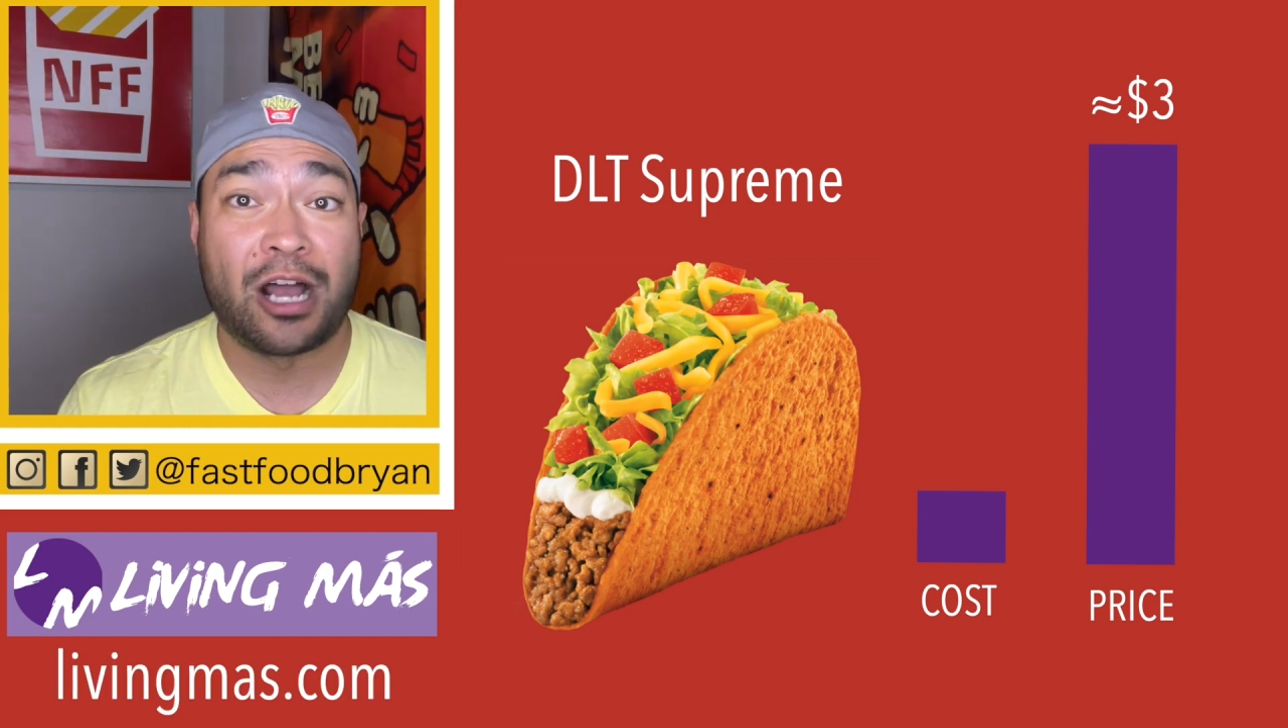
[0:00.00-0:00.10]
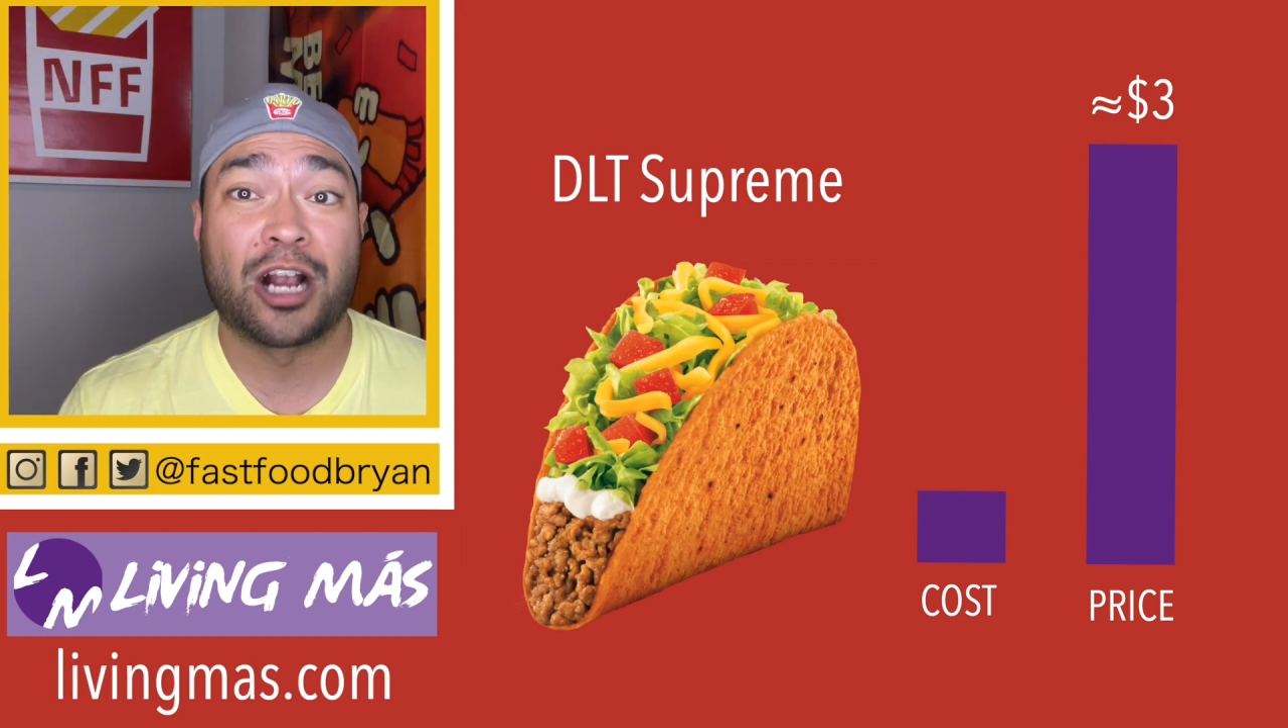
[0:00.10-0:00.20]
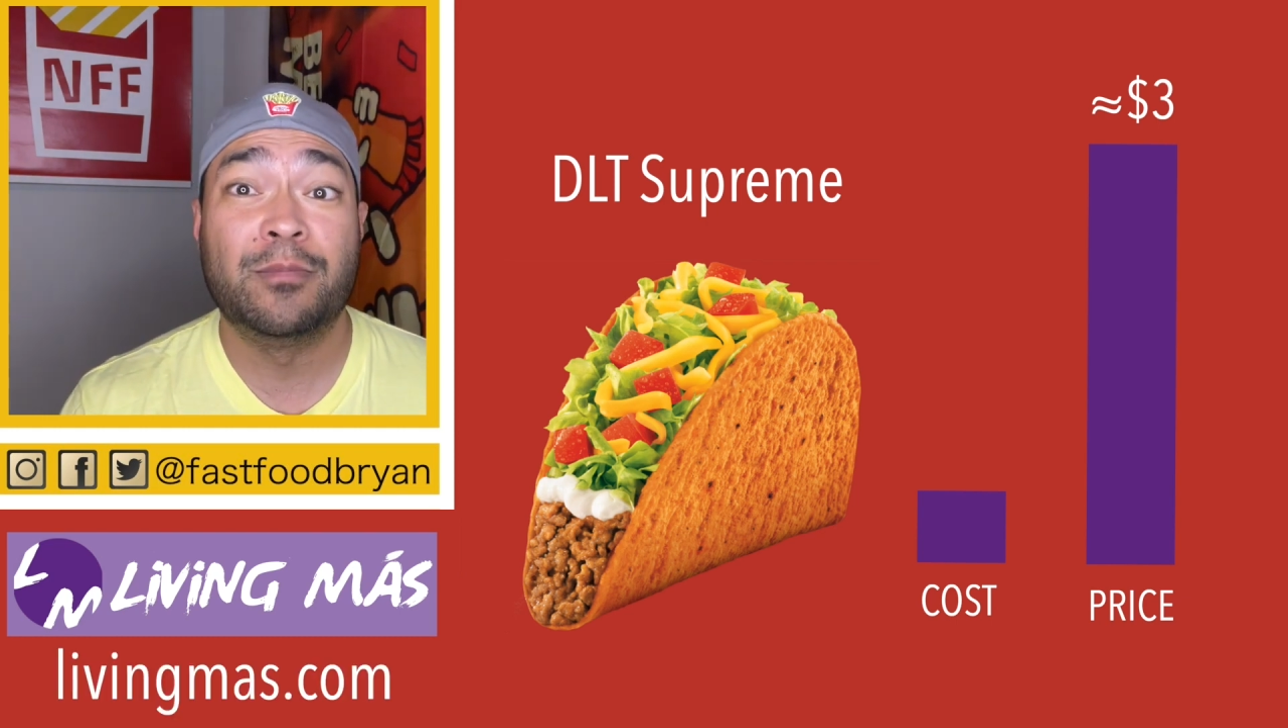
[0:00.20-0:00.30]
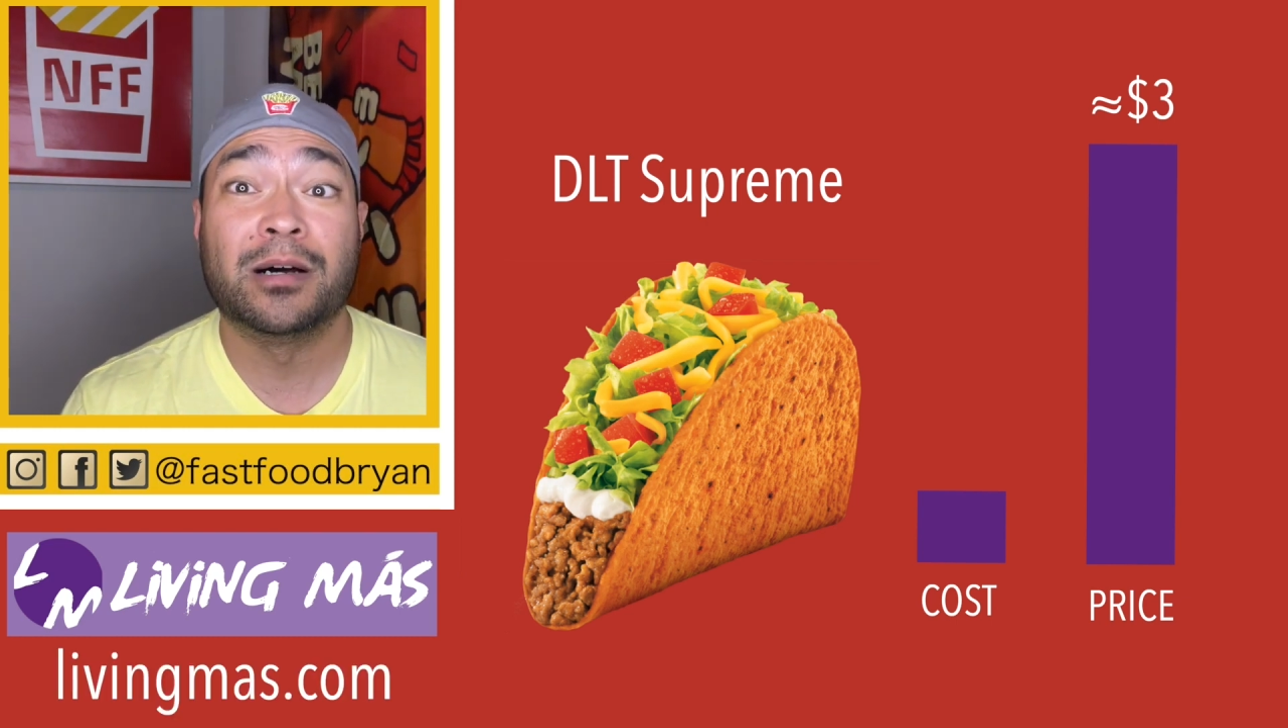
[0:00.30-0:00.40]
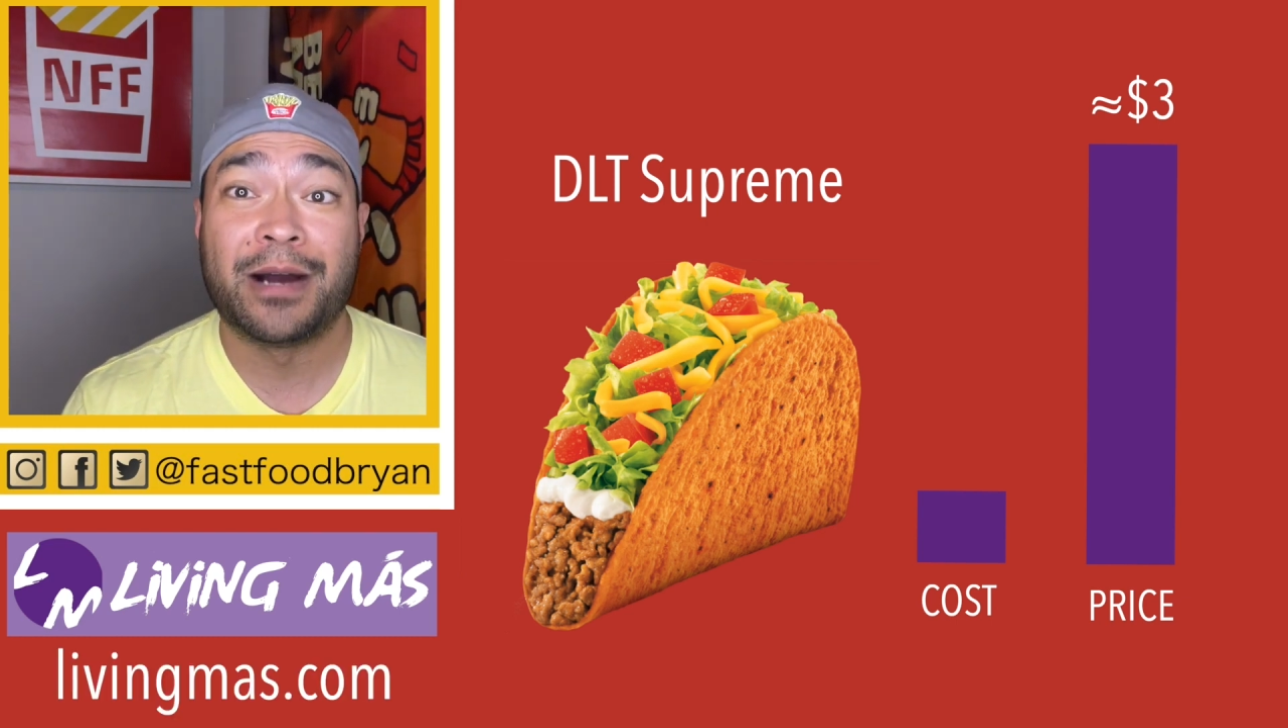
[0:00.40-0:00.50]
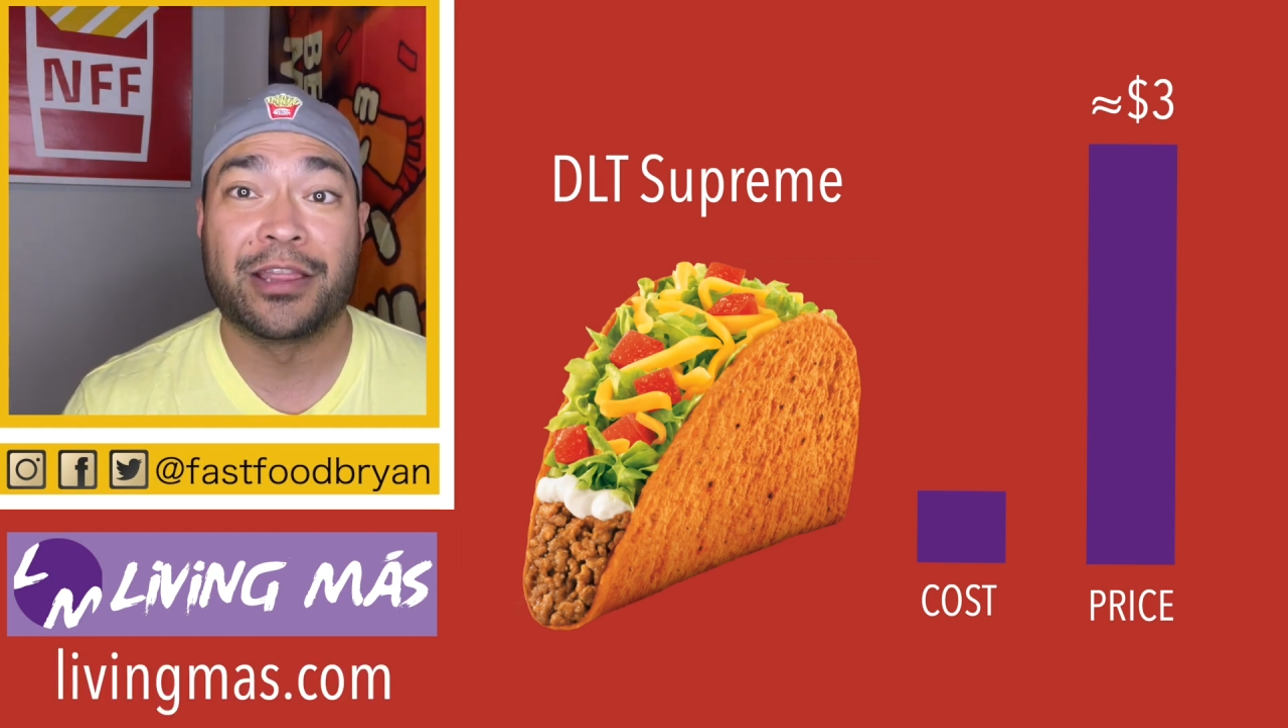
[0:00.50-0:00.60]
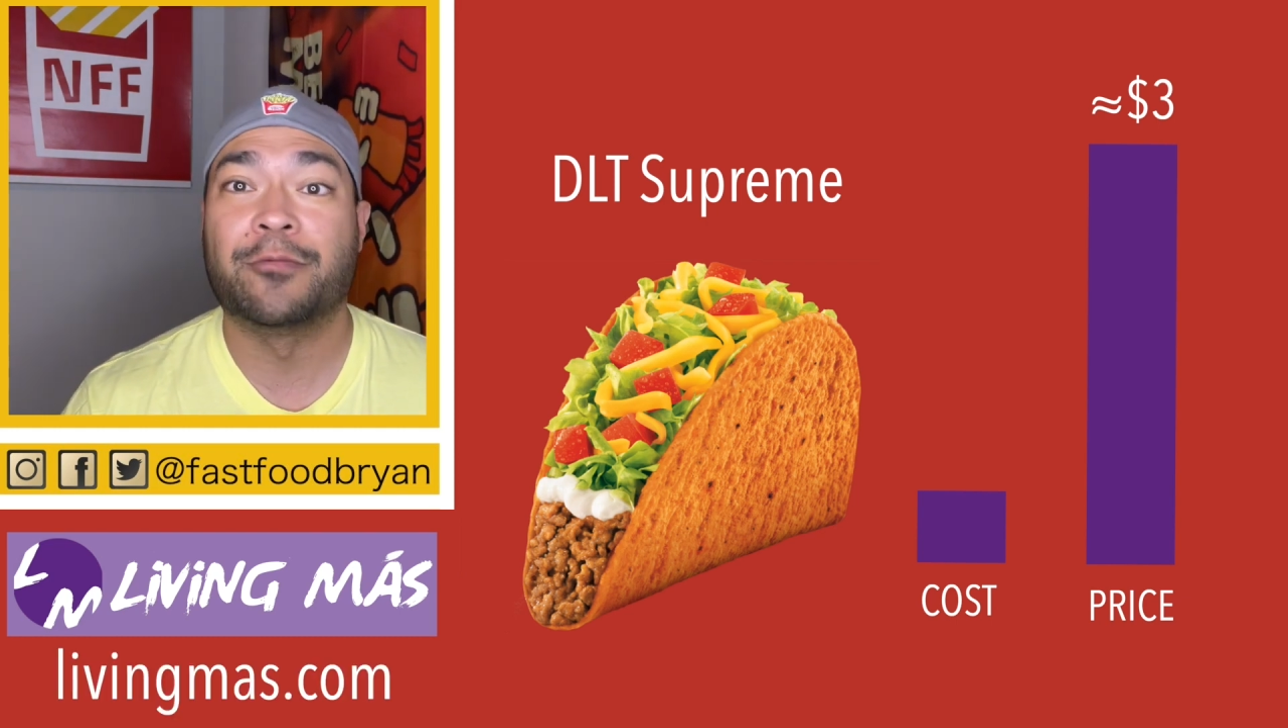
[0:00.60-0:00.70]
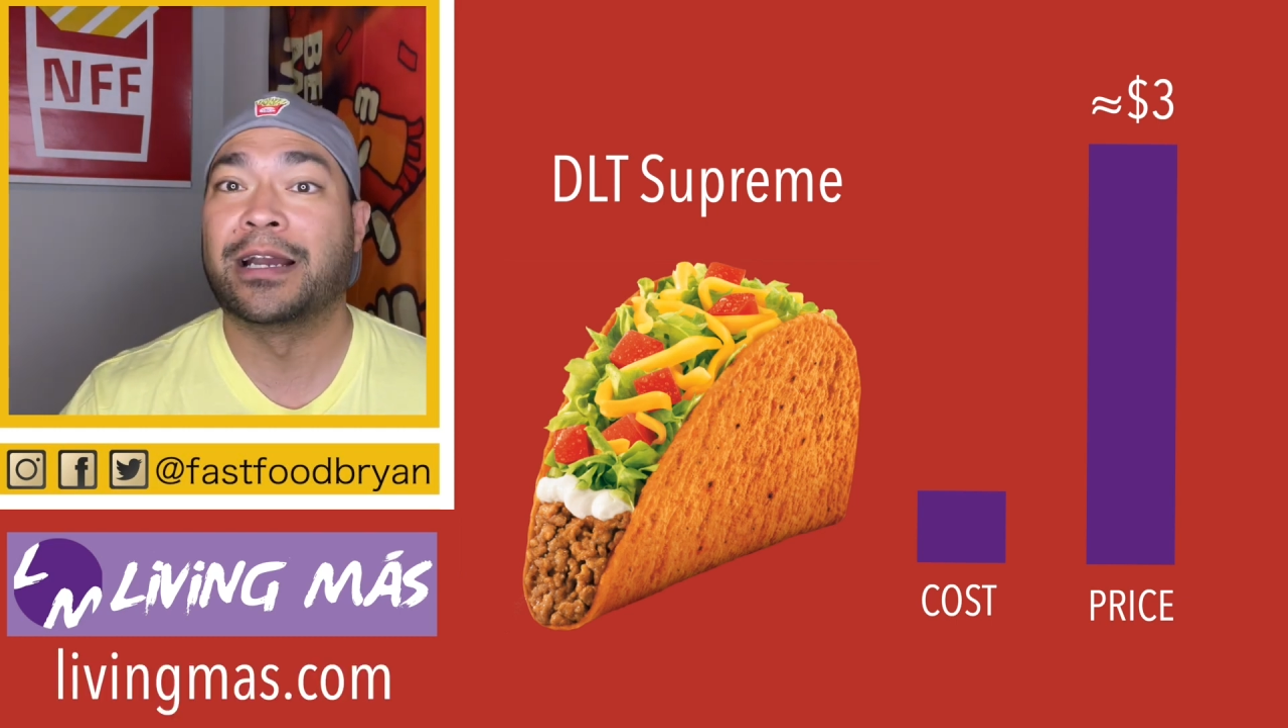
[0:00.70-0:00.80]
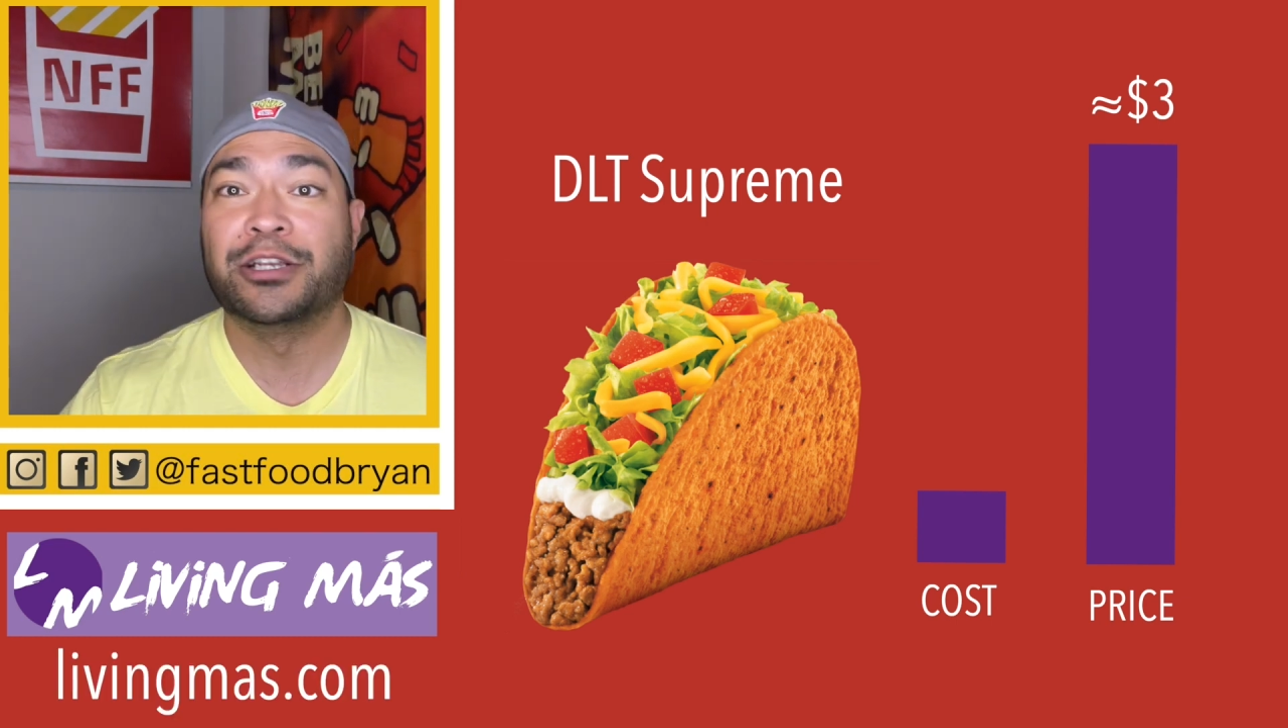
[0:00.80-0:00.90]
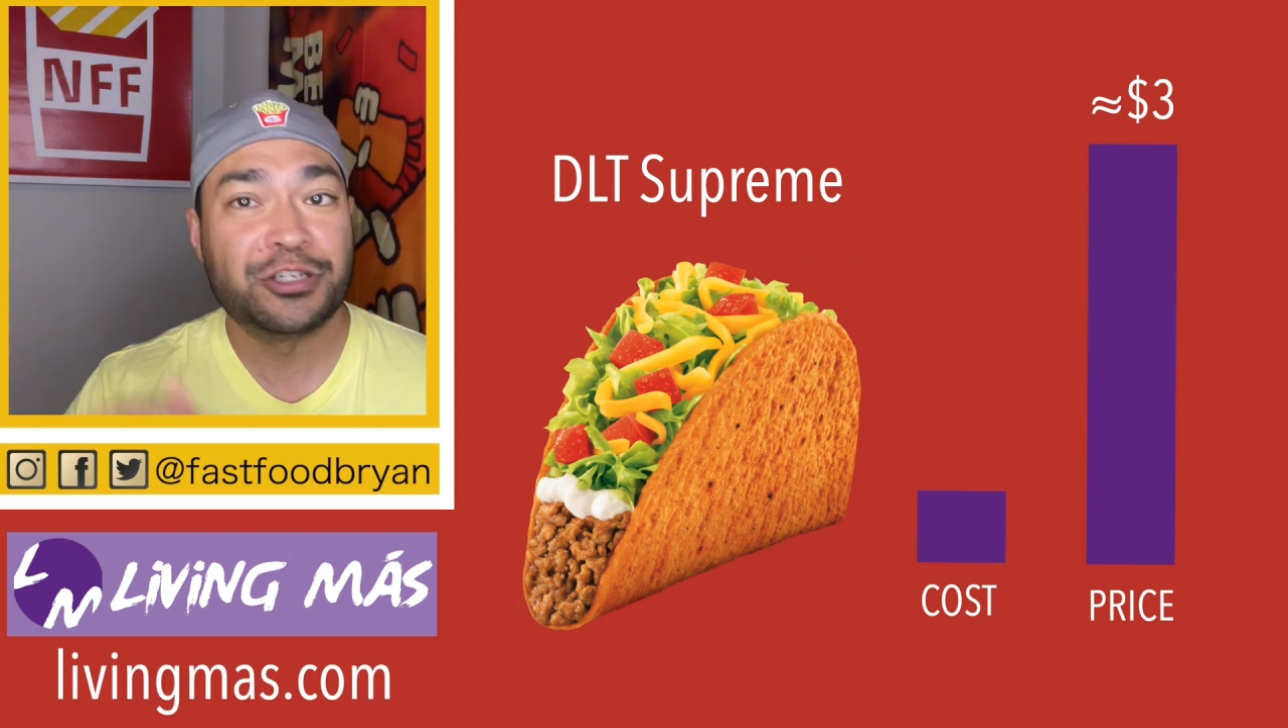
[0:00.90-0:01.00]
Taco Bell, by the way.